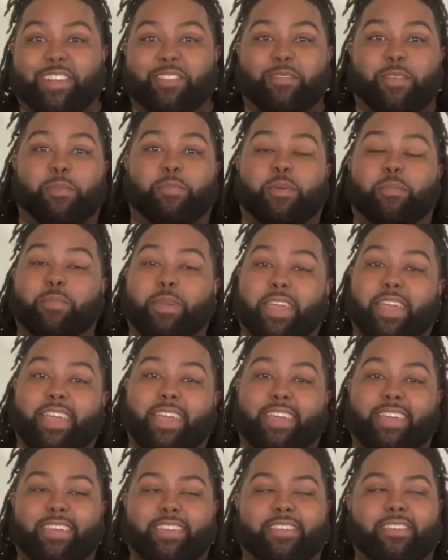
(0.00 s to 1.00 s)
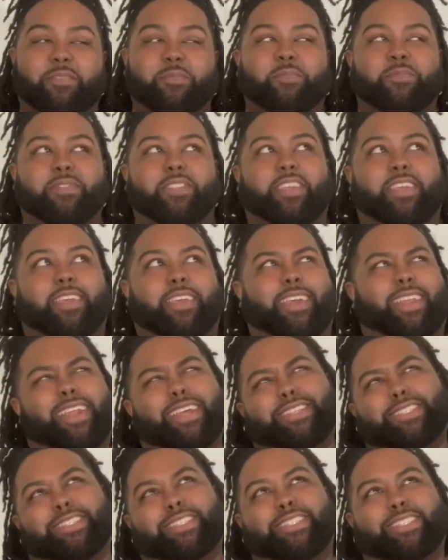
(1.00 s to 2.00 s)
a rubber band. And I
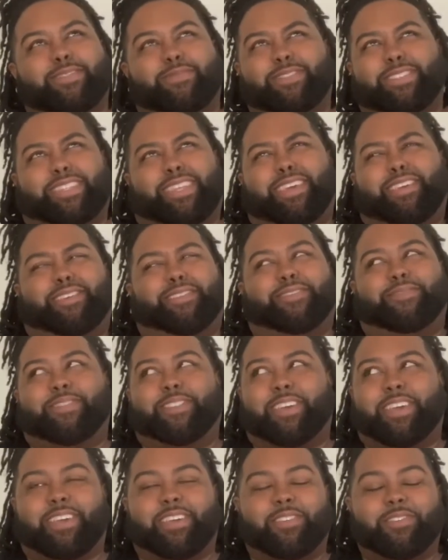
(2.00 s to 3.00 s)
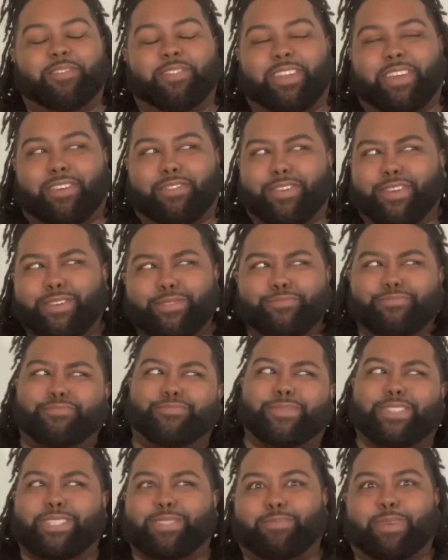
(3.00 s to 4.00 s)
just was like, okay, whatever.
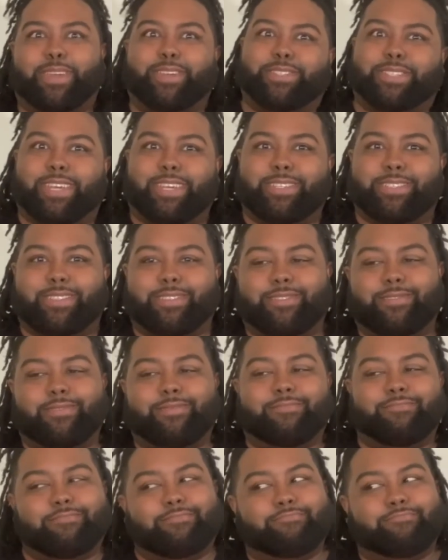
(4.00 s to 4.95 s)
It's Michael Jackson.